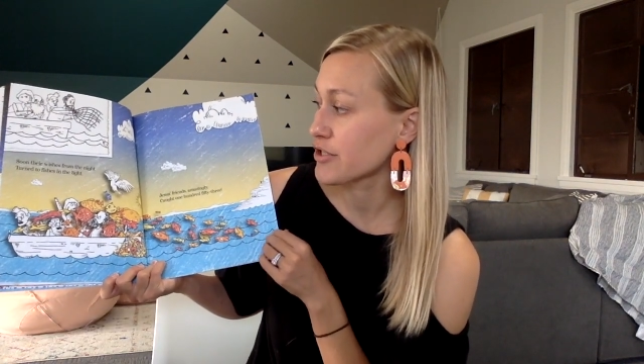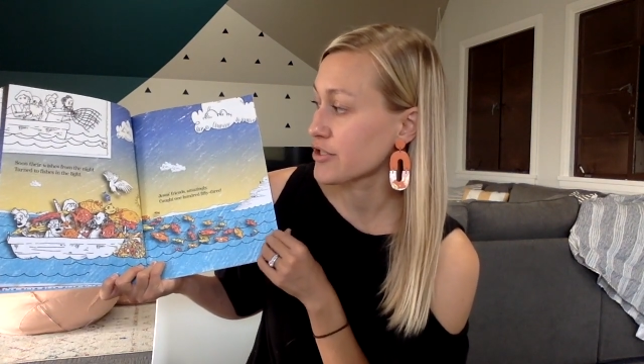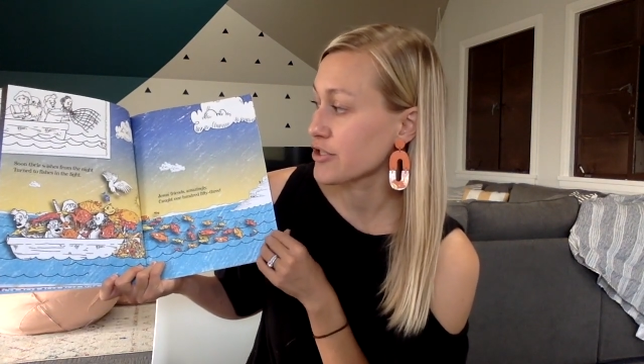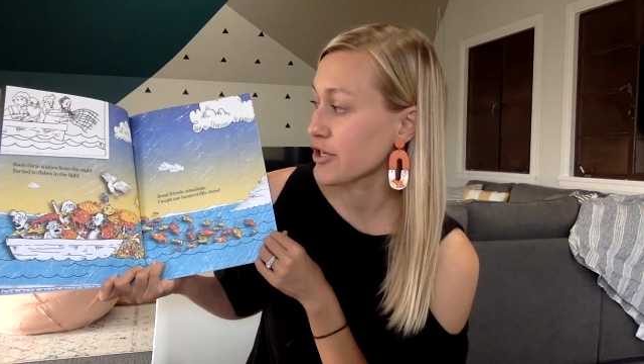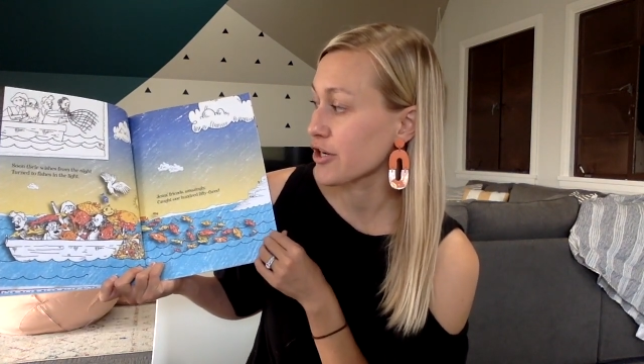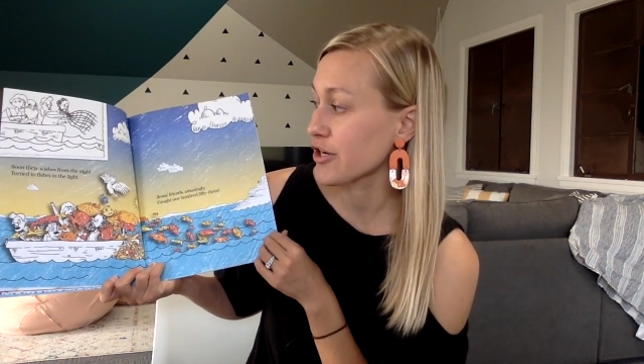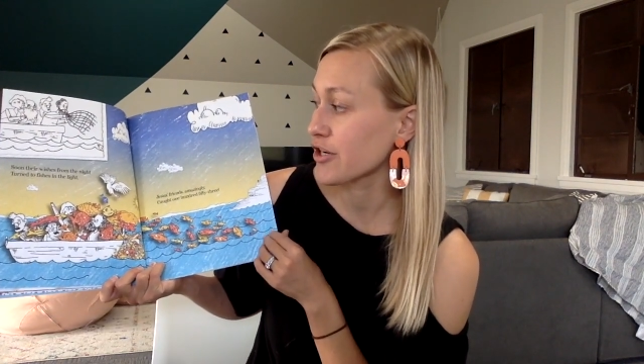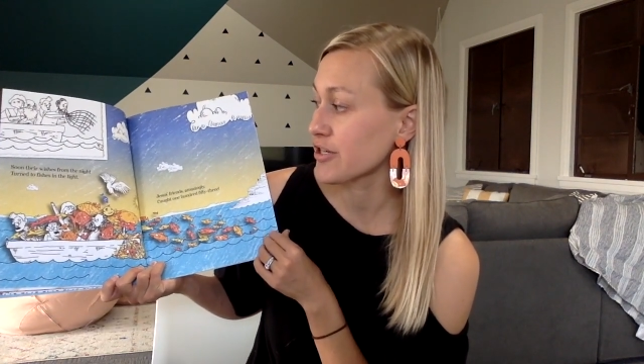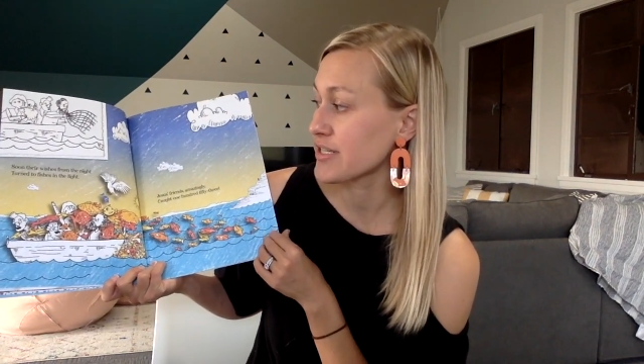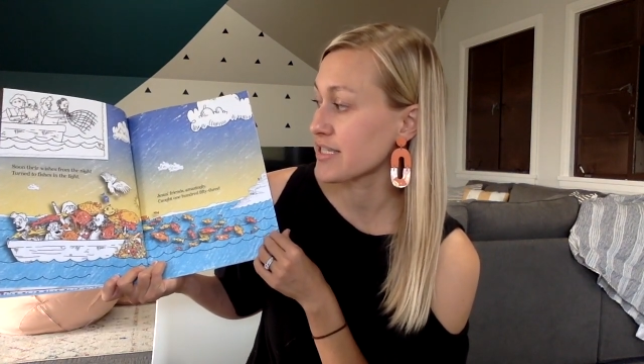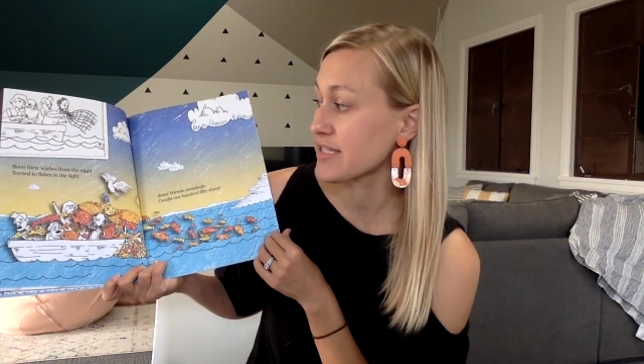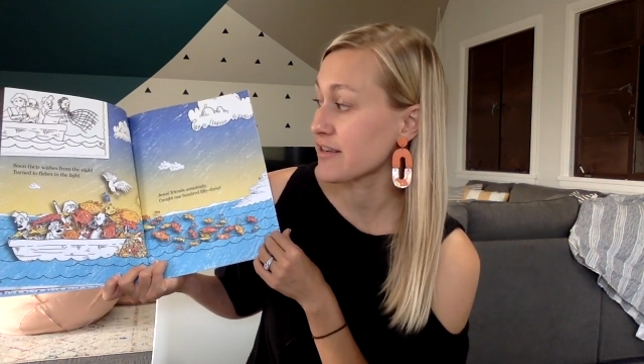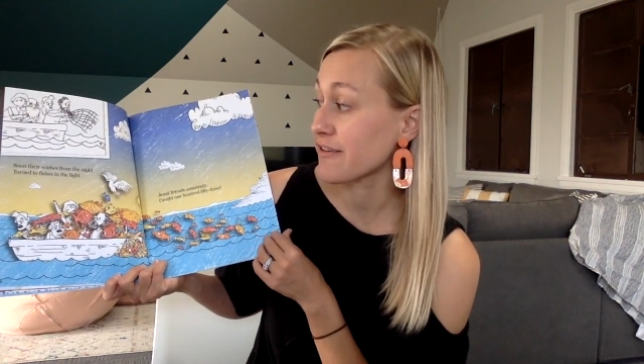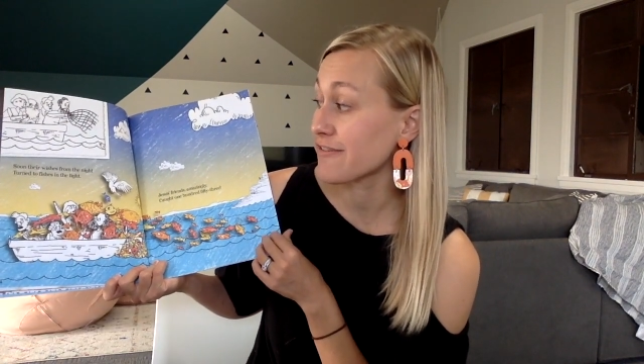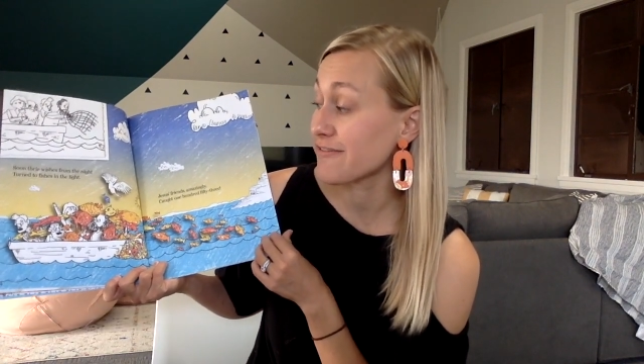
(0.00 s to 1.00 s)
turned
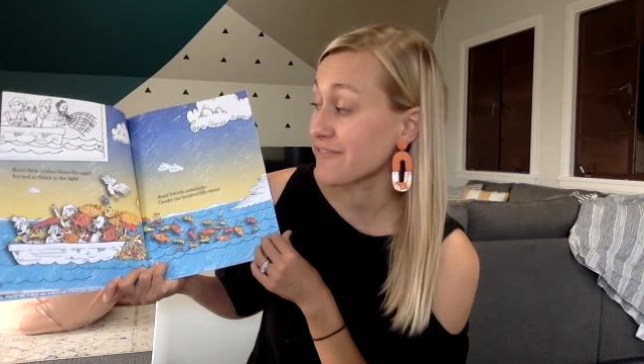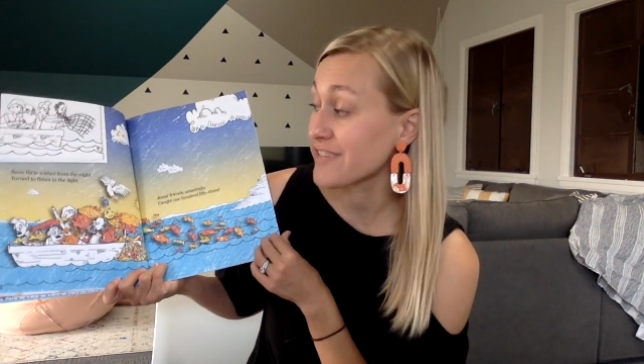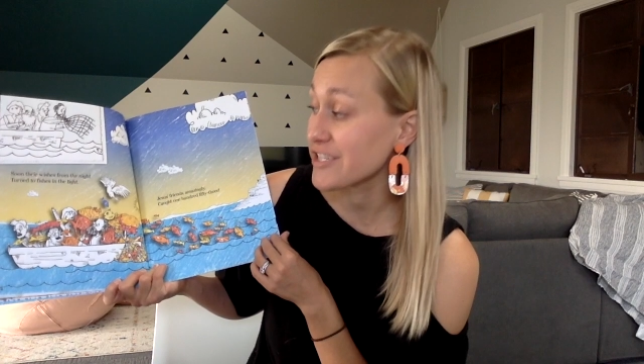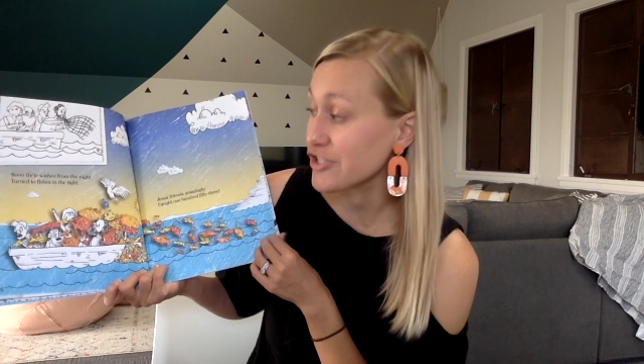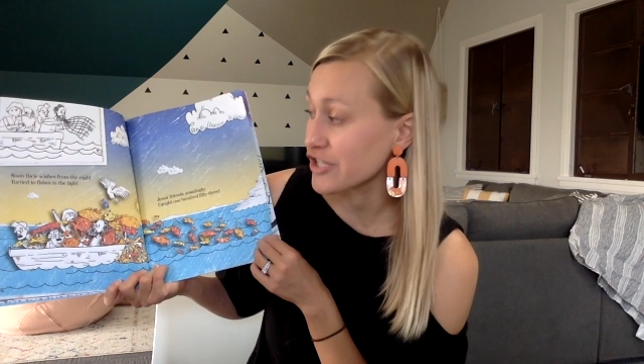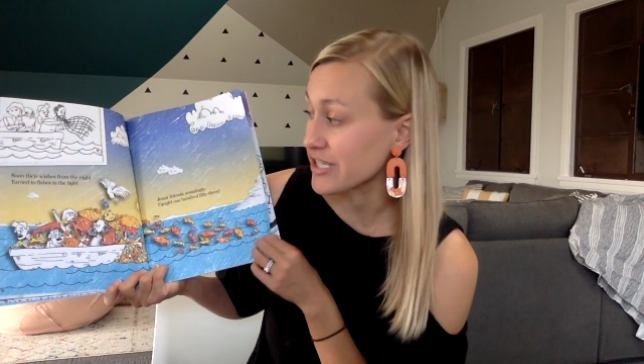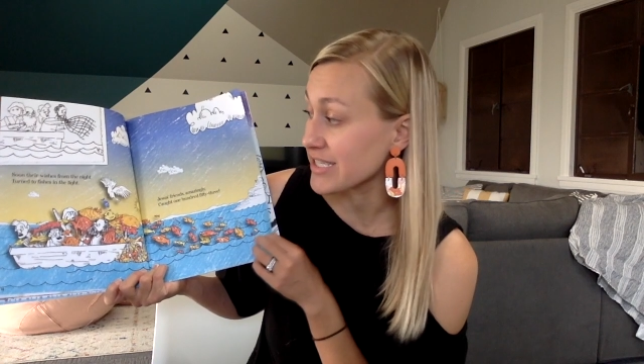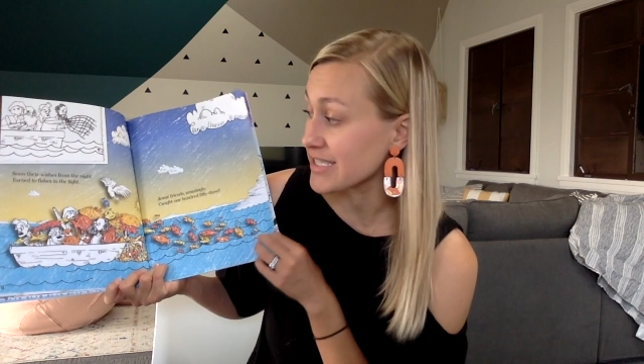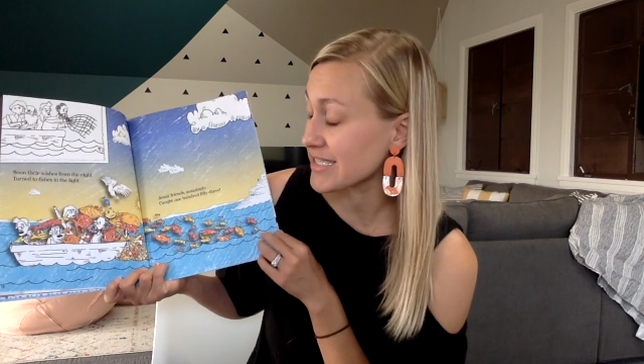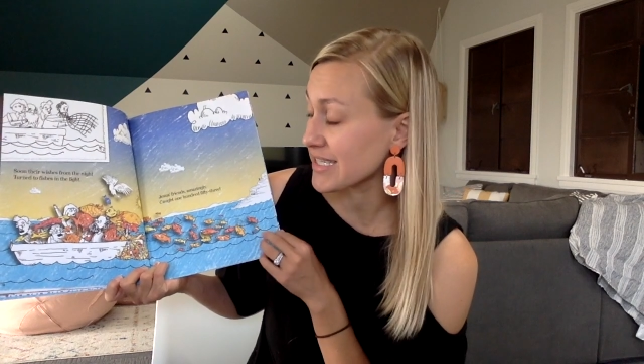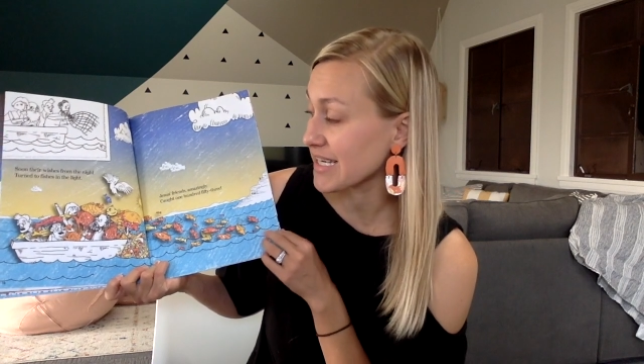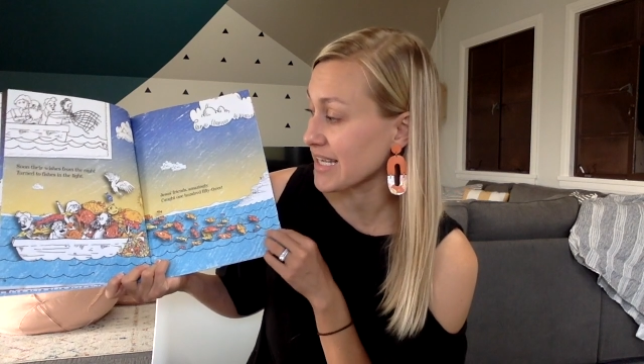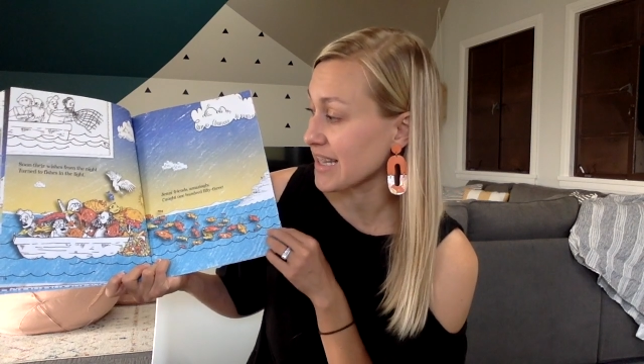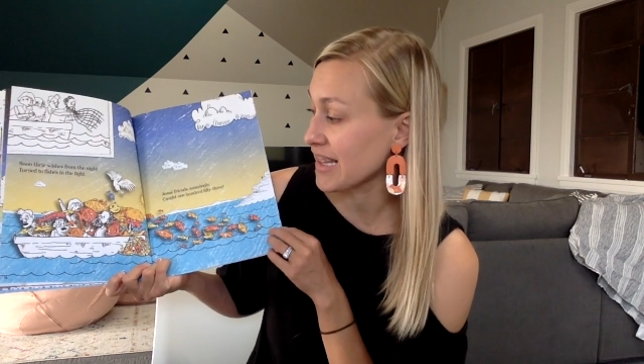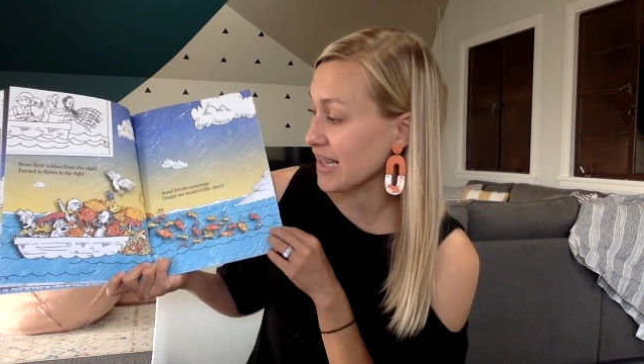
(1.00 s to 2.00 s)
to fishes
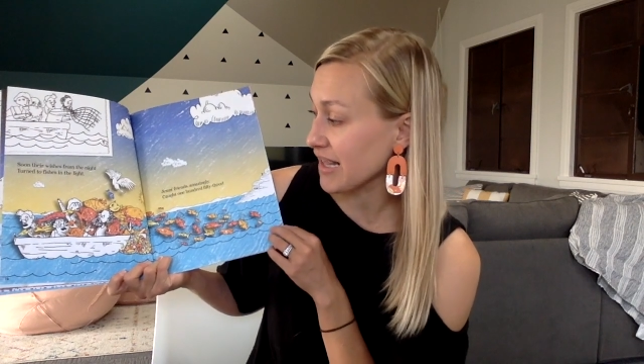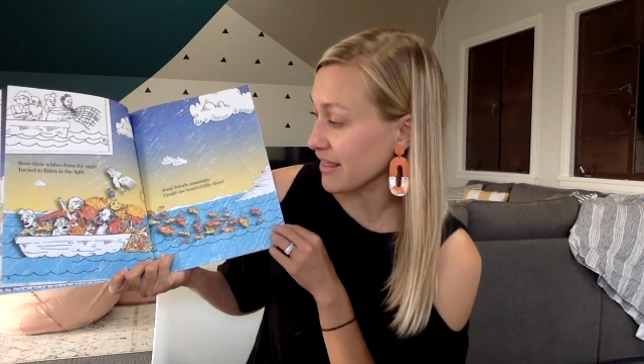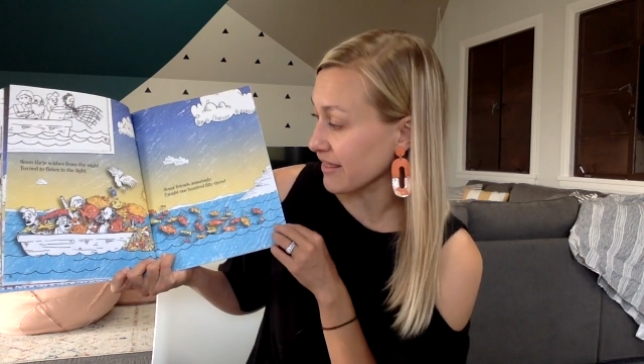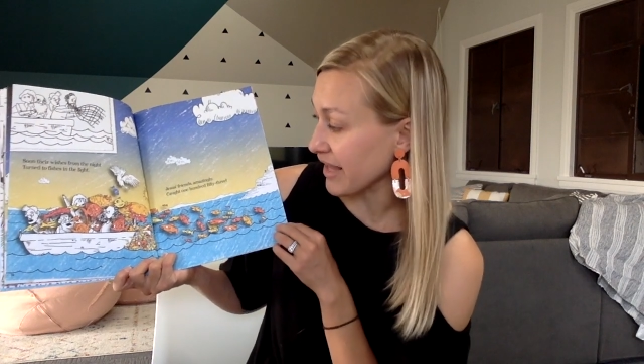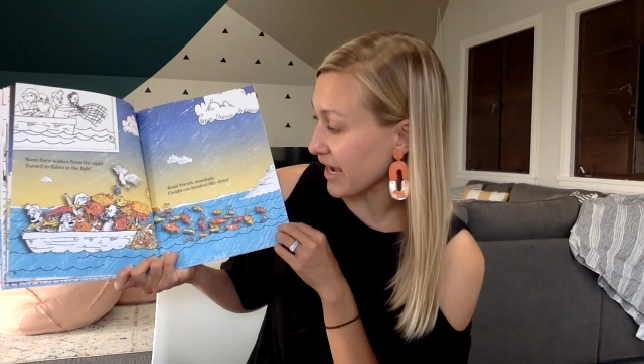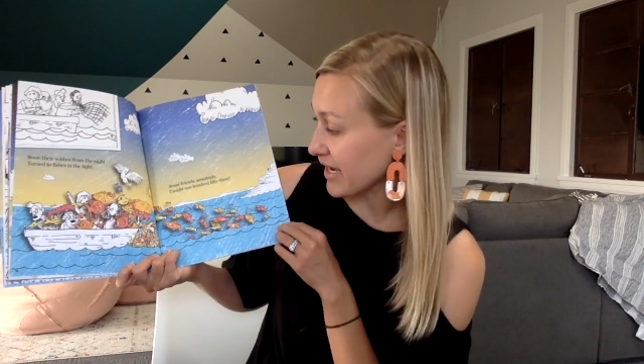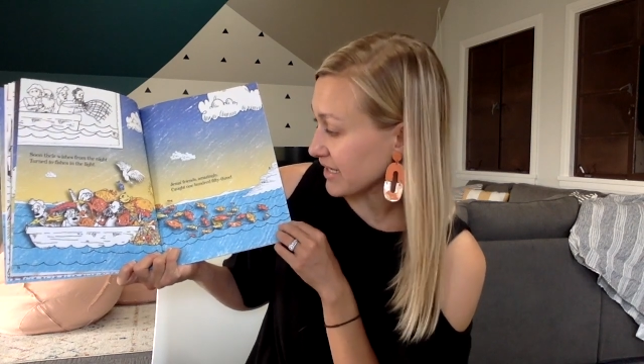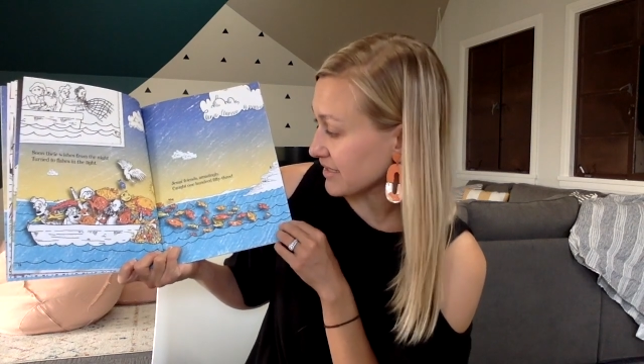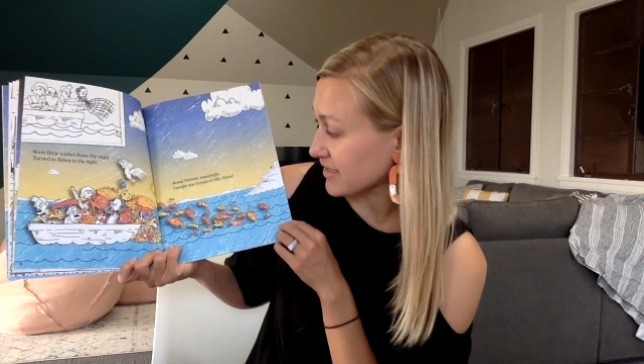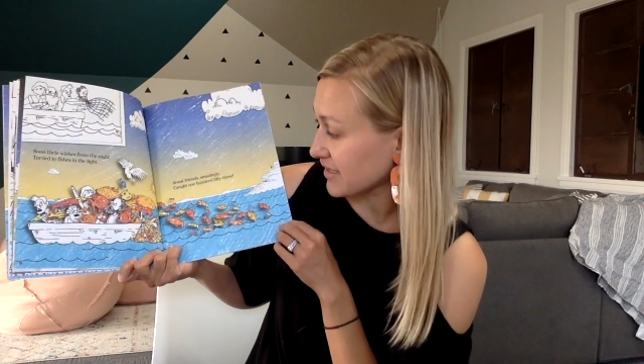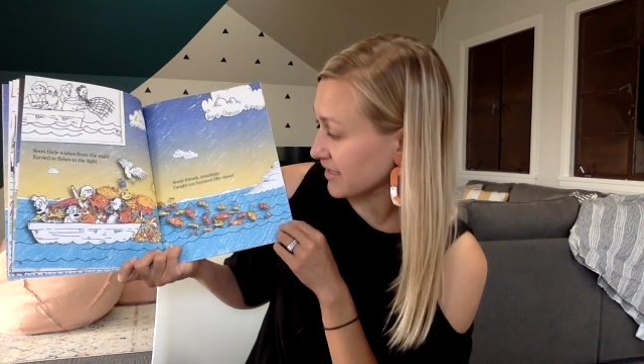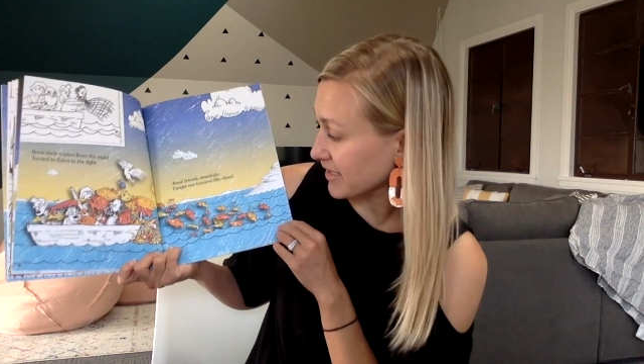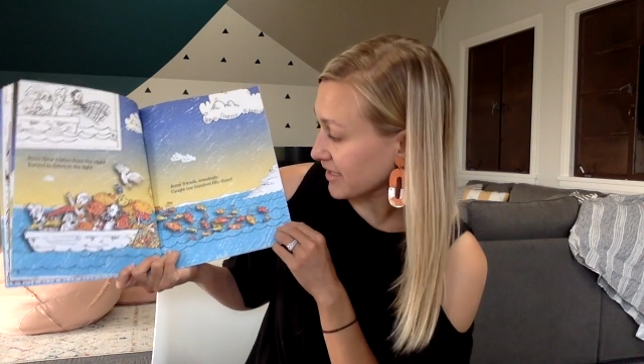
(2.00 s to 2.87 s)
in the light.